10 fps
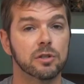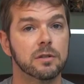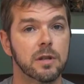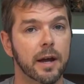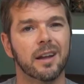
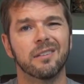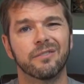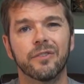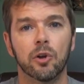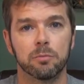Nikon
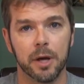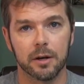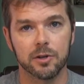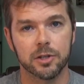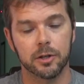felt
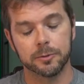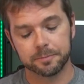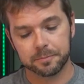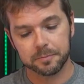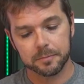better, so
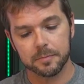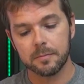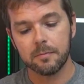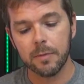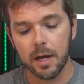
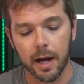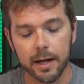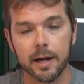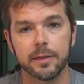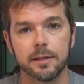I
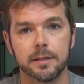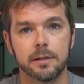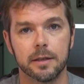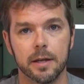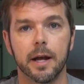got the
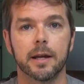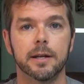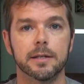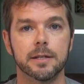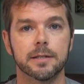
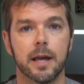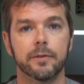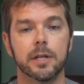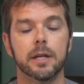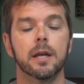Nikon
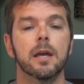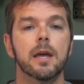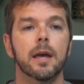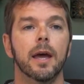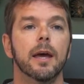D70.
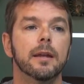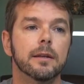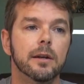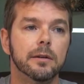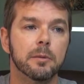And
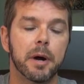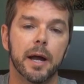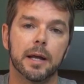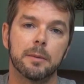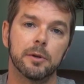you
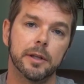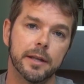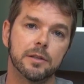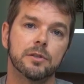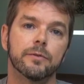buy a couple
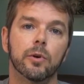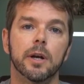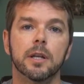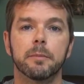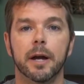lenses for
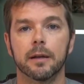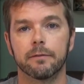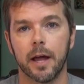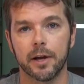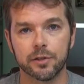it, you buy a
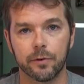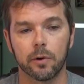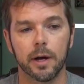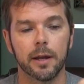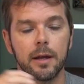flash
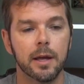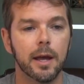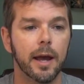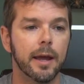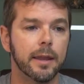for it,
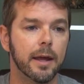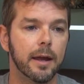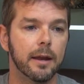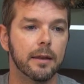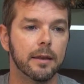and
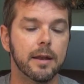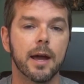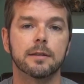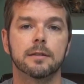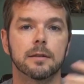then the
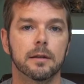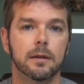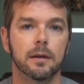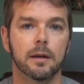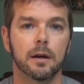next
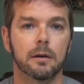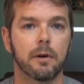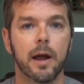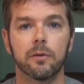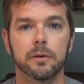
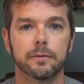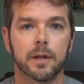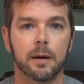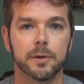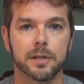round of
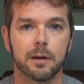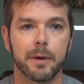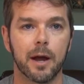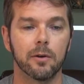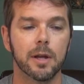cameras come
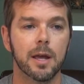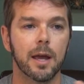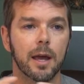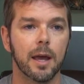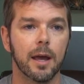out,
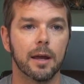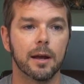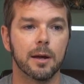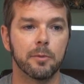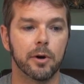and
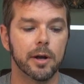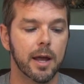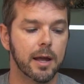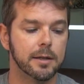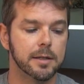I bought
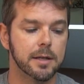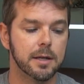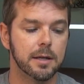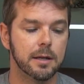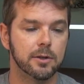a
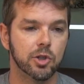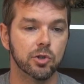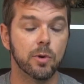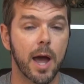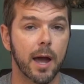
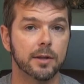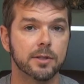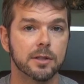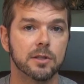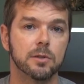
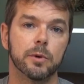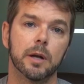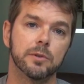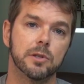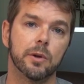D2X. This is when
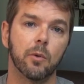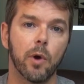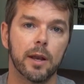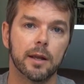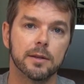I was doing
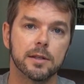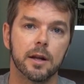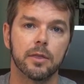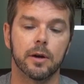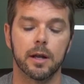weddings, and
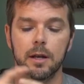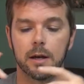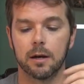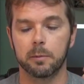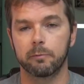I thought I
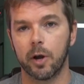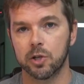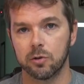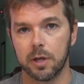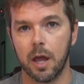needed a
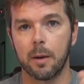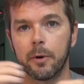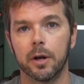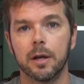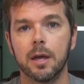professional
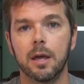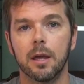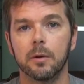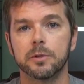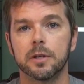camera.
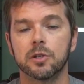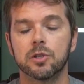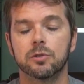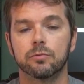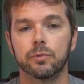It was an
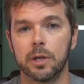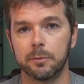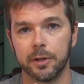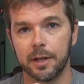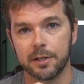
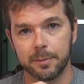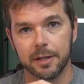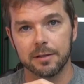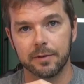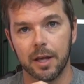extremely
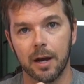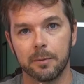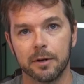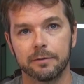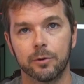expensive
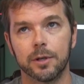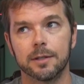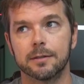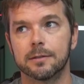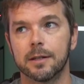camera,
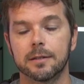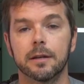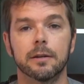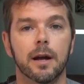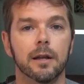
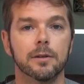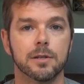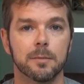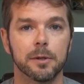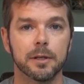
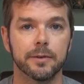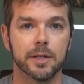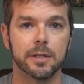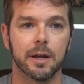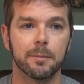$4,600, I believe, at
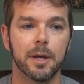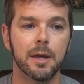the time.